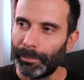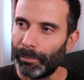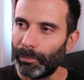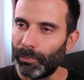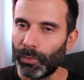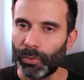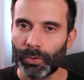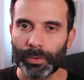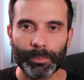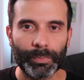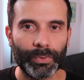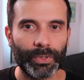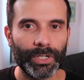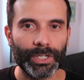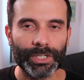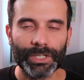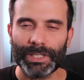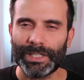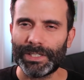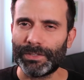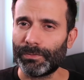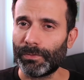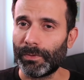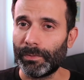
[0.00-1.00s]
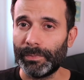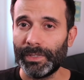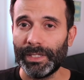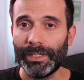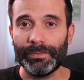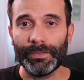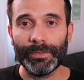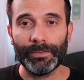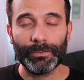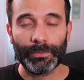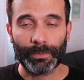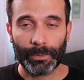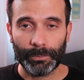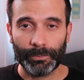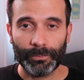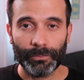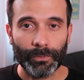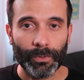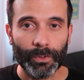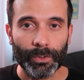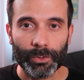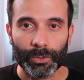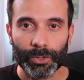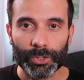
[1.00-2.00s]
import brushes even from
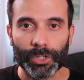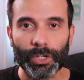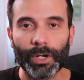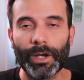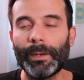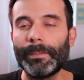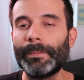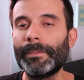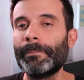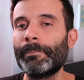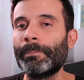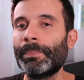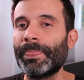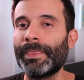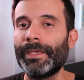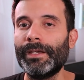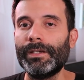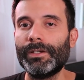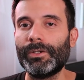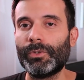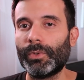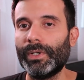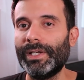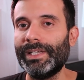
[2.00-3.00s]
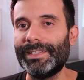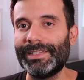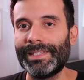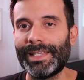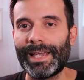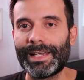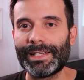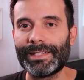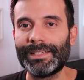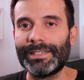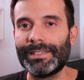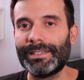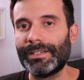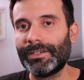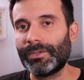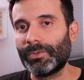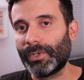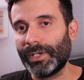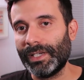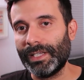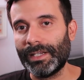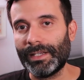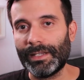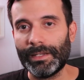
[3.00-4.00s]
Photoshop, create text,
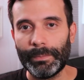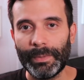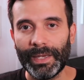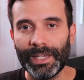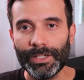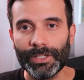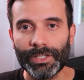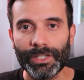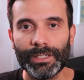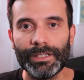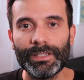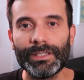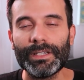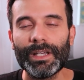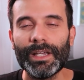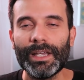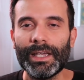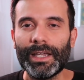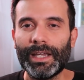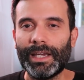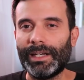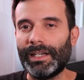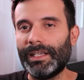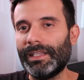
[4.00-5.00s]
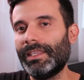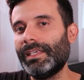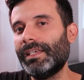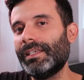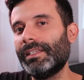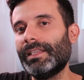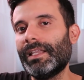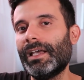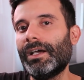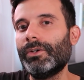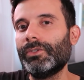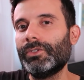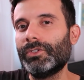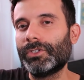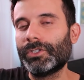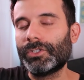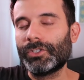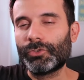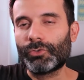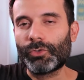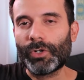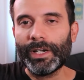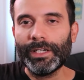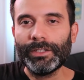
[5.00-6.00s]
create animations, and I think now they're
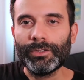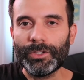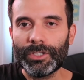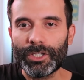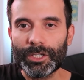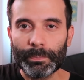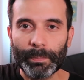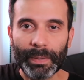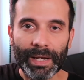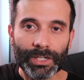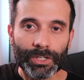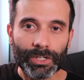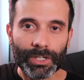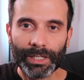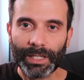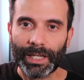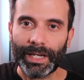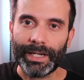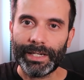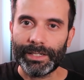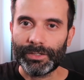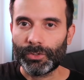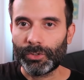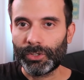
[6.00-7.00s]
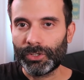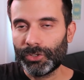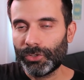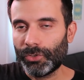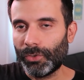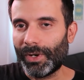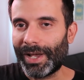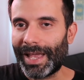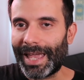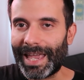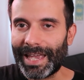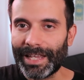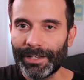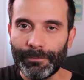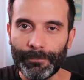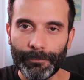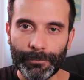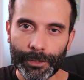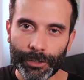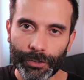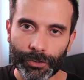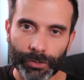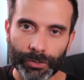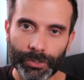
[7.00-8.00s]
trying to specialize or to add
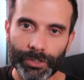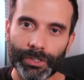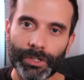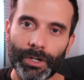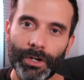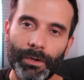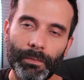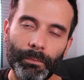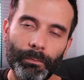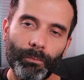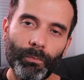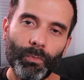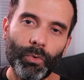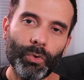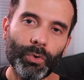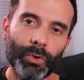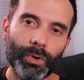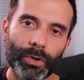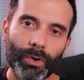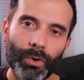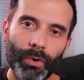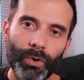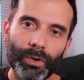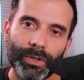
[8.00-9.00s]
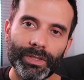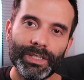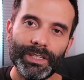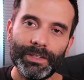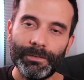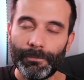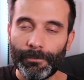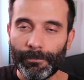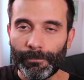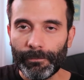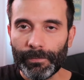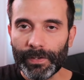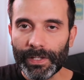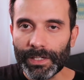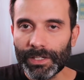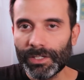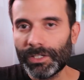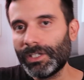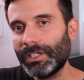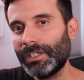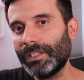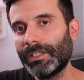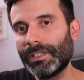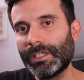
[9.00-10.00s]
features more on the
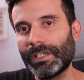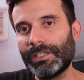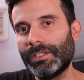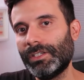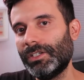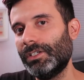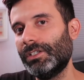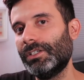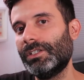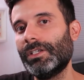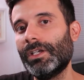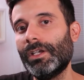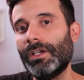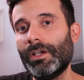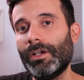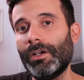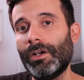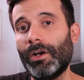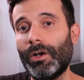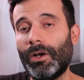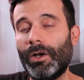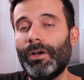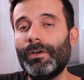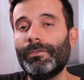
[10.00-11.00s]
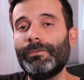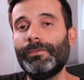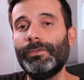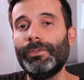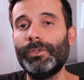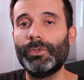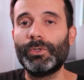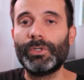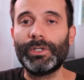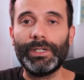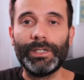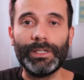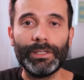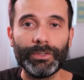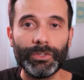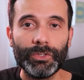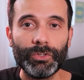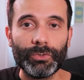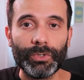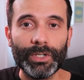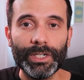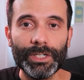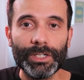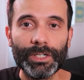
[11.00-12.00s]
finishing touches of your
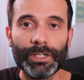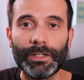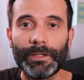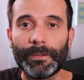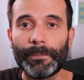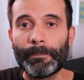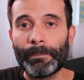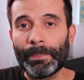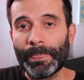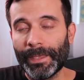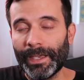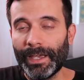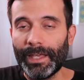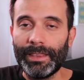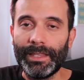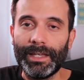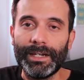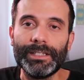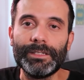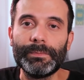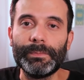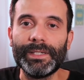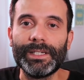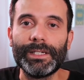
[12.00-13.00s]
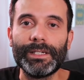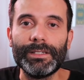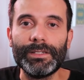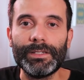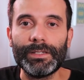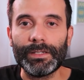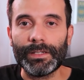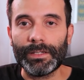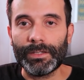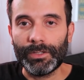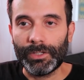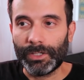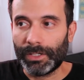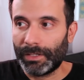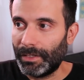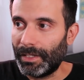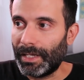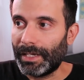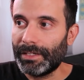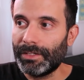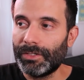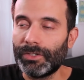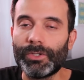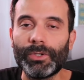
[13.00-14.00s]
illustration. And that is because
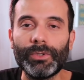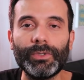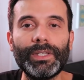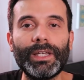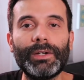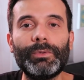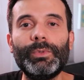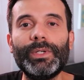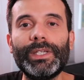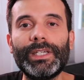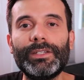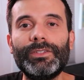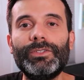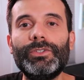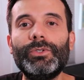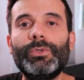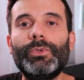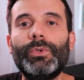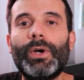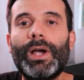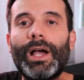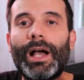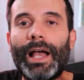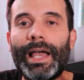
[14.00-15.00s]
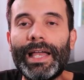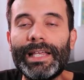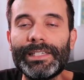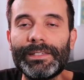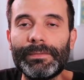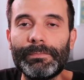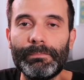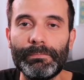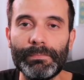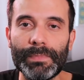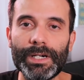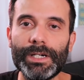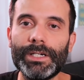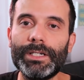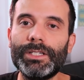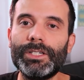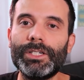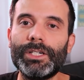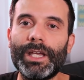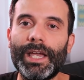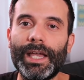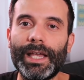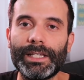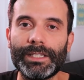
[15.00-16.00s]
that is so that we can do as
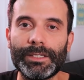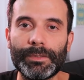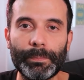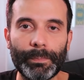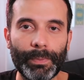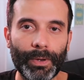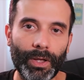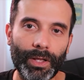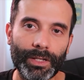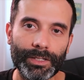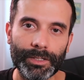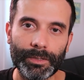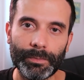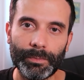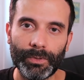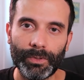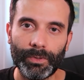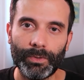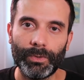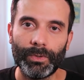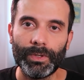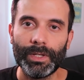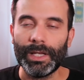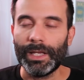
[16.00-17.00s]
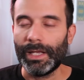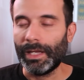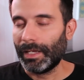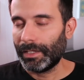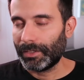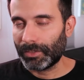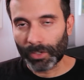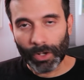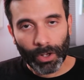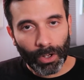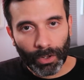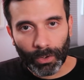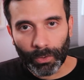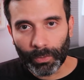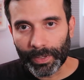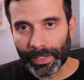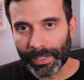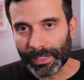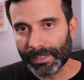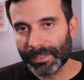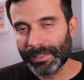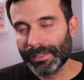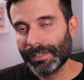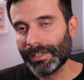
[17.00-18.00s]
much as possible, as
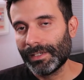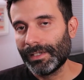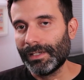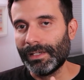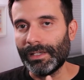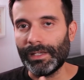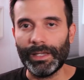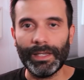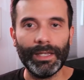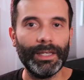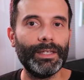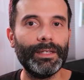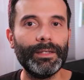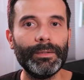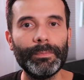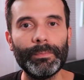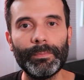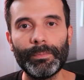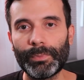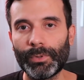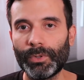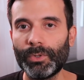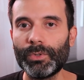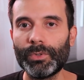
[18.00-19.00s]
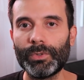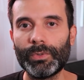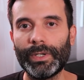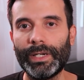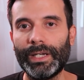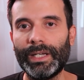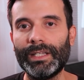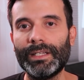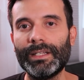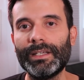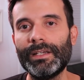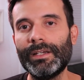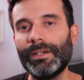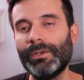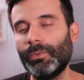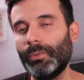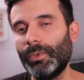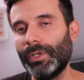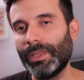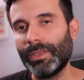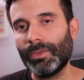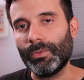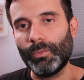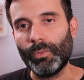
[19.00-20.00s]
always, in Procreate.
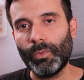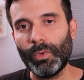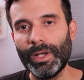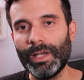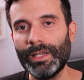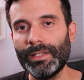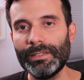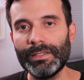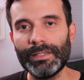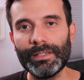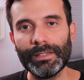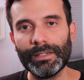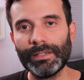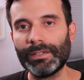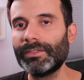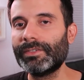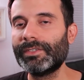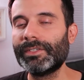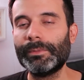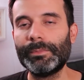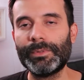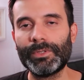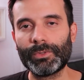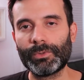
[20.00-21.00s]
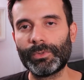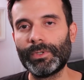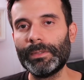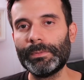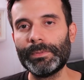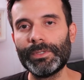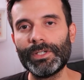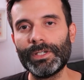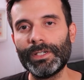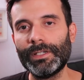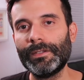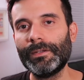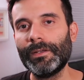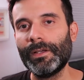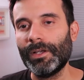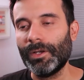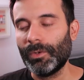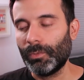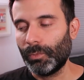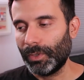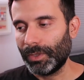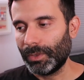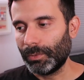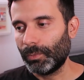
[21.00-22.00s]
With one single subscription,
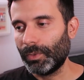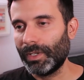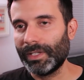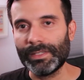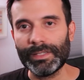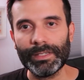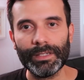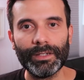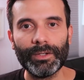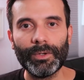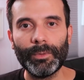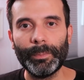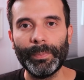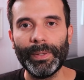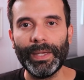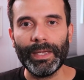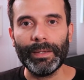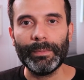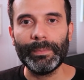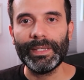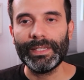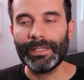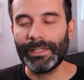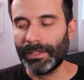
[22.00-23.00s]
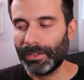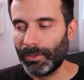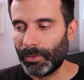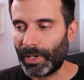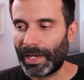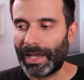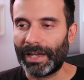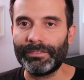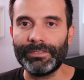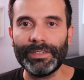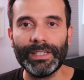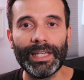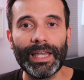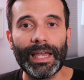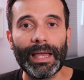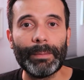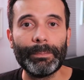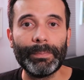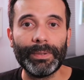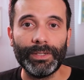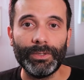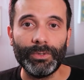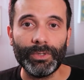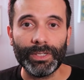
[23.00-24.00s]
with one single payment, you have the
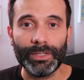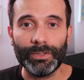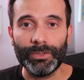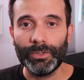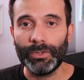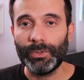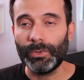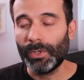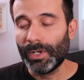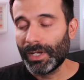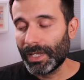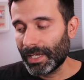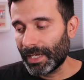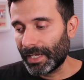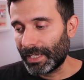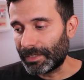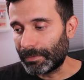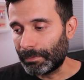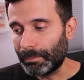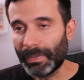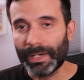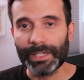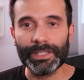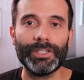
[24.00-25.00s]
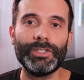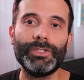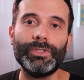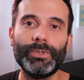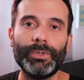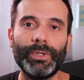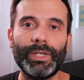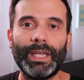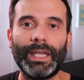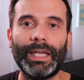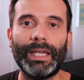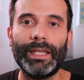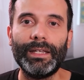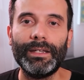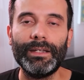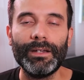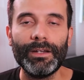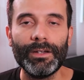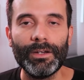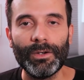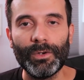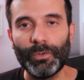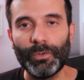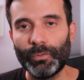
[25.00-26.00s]
app and you can do as much as you can
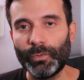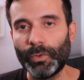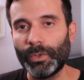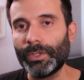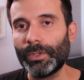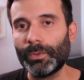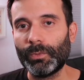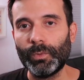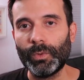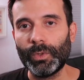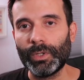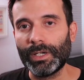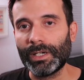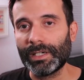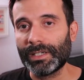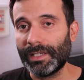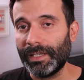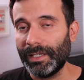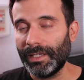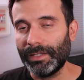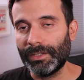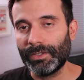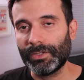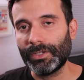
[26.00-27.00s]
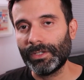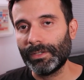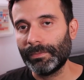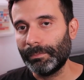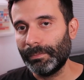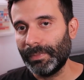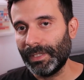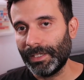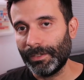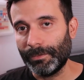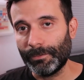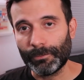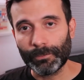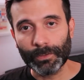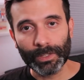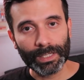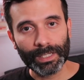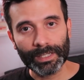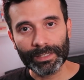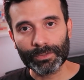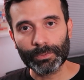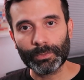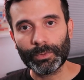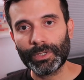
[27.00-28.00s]
for your work, either being
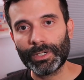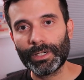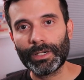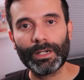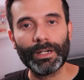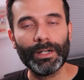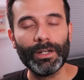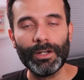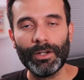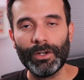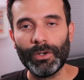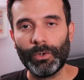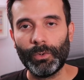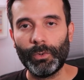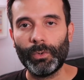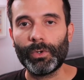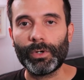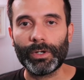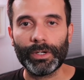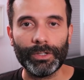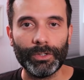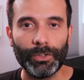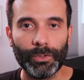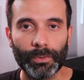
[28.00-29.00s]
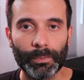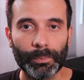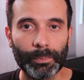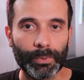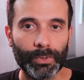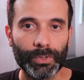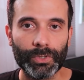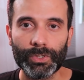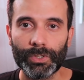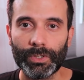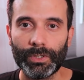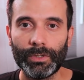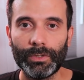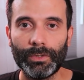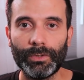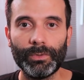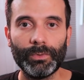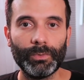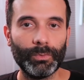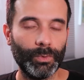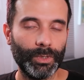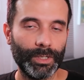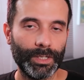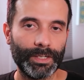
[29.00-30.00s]
freelance work or your
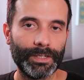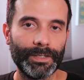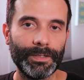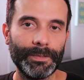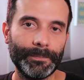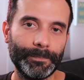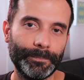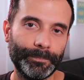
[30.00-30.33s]
personal work.